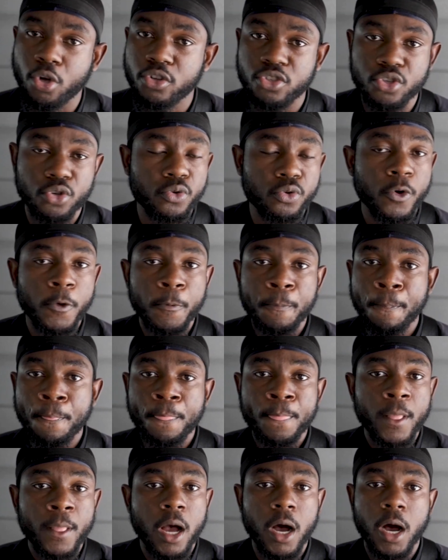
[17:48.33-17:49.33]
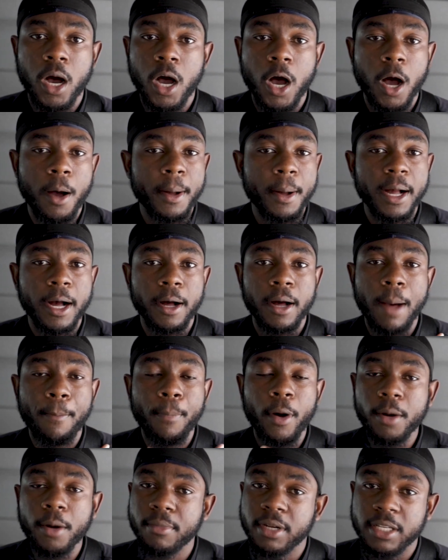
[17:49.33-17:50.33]
go to
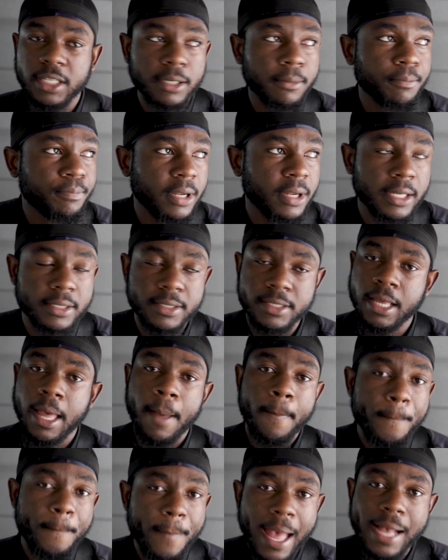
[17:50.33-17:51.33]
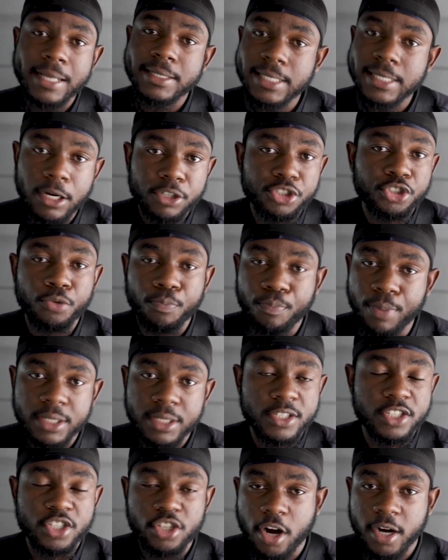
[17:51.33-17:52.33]
apartment complex, pass out your
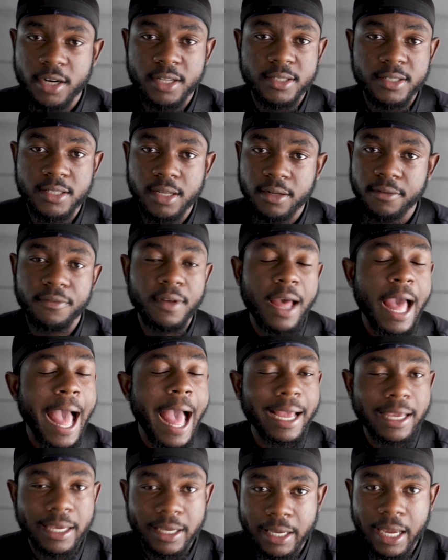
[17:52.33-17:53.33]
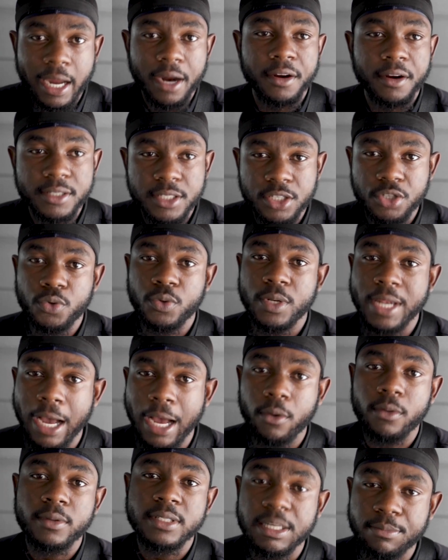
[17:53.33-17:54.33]
business card and stuff. I can guarantee you're
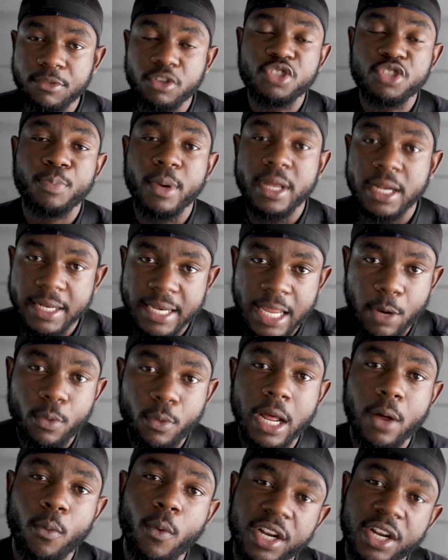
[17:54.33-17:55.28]
not gonna tell me you spend a day without